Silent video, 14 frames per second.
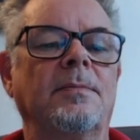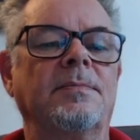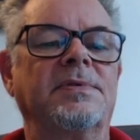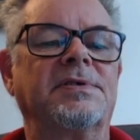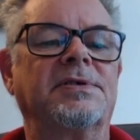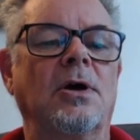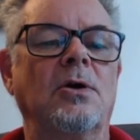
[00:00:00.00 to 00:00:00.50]

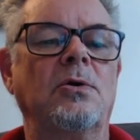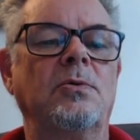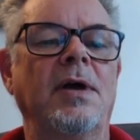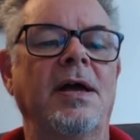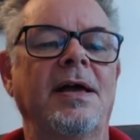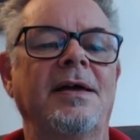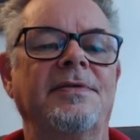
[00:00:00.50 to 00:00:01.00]
so
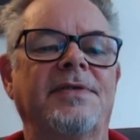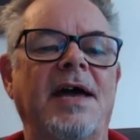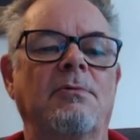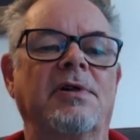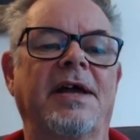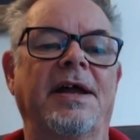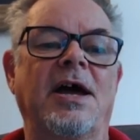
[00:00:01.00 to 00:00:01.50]
that
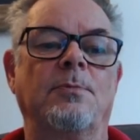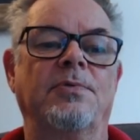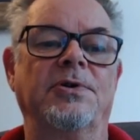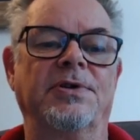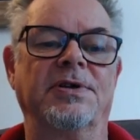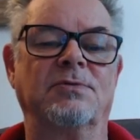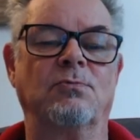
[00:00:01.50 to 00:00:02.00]
will get
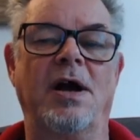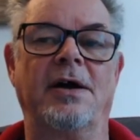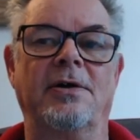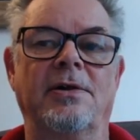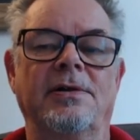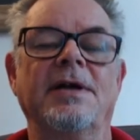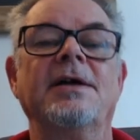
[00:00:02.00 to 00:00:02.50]
output as
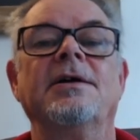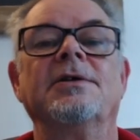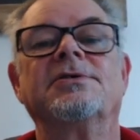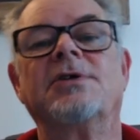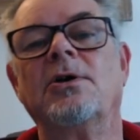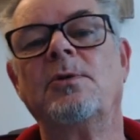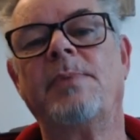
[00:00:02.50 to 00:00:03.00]
well.
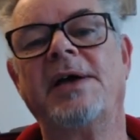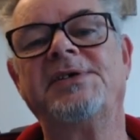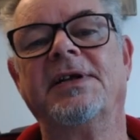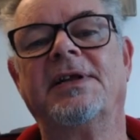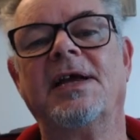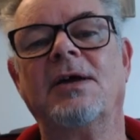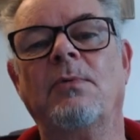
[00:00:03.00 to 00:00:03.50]
So
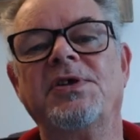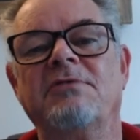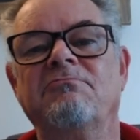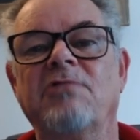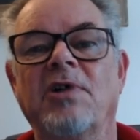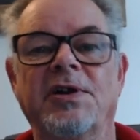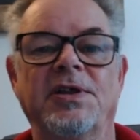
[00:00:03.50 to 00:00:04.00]
basically when you're
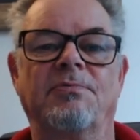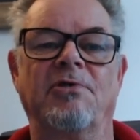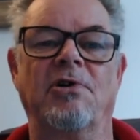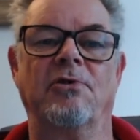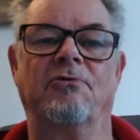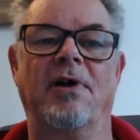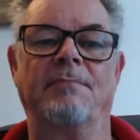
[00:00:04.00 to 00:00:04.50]
running the
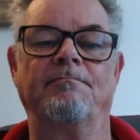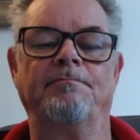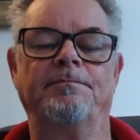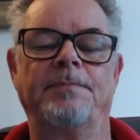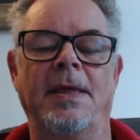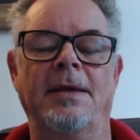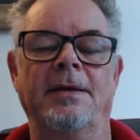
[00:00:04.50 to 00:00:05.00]
program
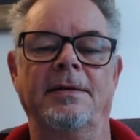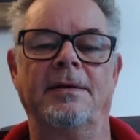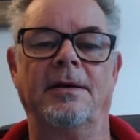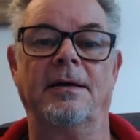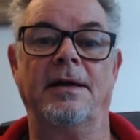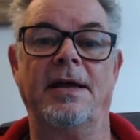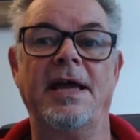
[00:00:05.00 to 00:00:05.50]

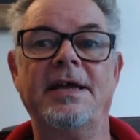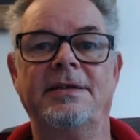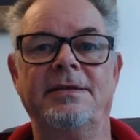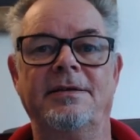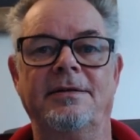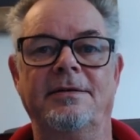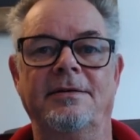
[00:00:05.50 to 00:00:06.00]

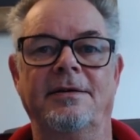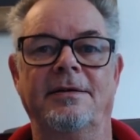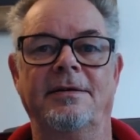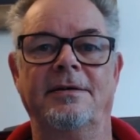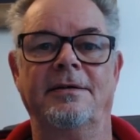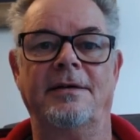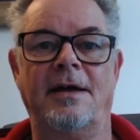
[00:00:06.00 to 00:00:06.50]
in
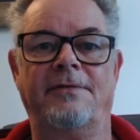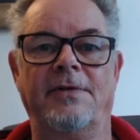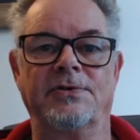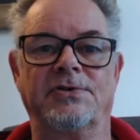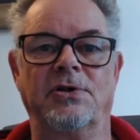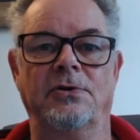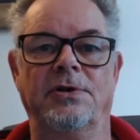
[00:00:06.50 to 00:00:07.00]
FL
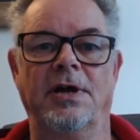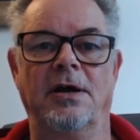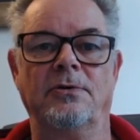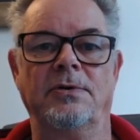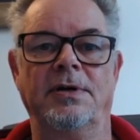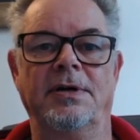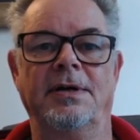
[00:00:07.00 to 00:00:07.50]
Studio,
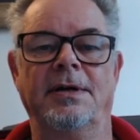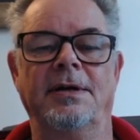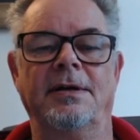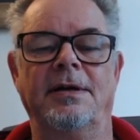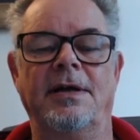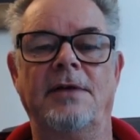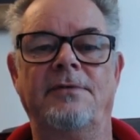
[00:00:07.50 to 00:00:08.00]

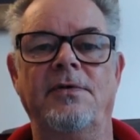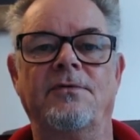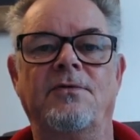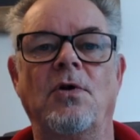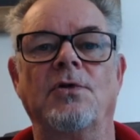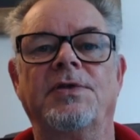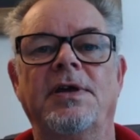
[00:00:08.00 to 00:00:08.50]
if you've
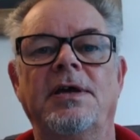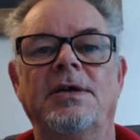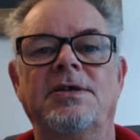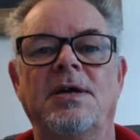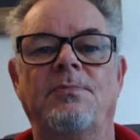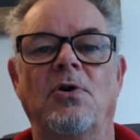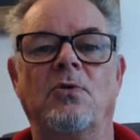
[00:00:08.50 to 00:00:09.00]
got the
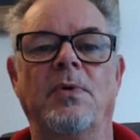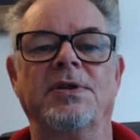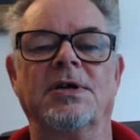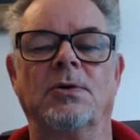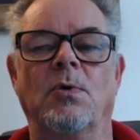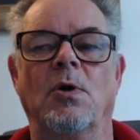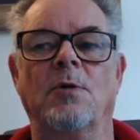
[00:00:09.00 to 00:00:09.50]
debug
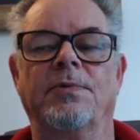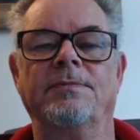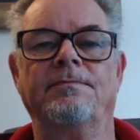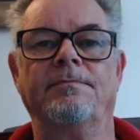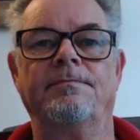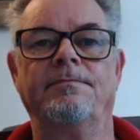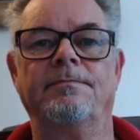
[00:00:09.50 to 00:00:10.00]
window open,
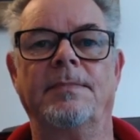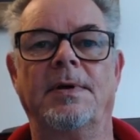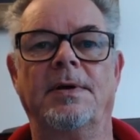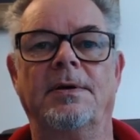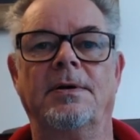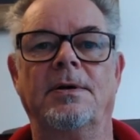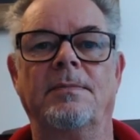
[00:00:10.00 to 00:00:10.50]

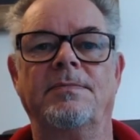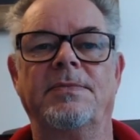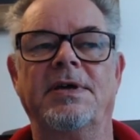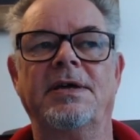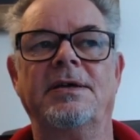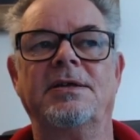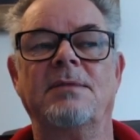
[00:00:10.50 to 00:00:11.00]

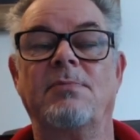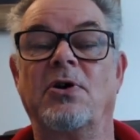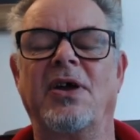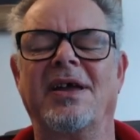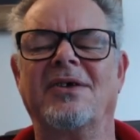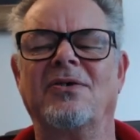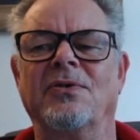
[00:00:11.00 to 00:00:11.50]
the
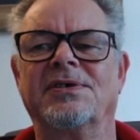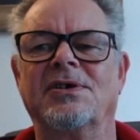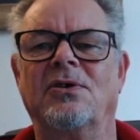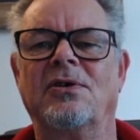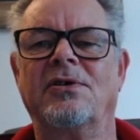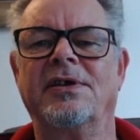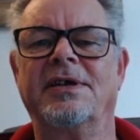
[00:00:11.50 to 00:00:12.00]
debugging
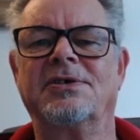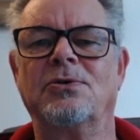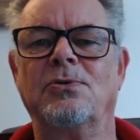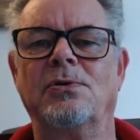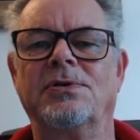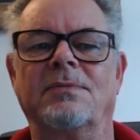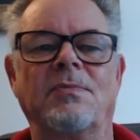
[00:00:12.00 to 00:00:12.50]
console I think it's
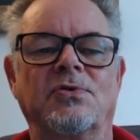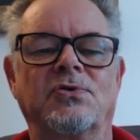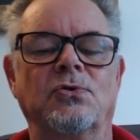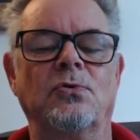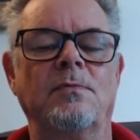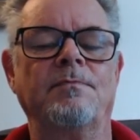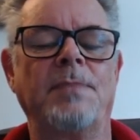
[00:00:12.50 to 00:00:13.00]
called, I'm not sure,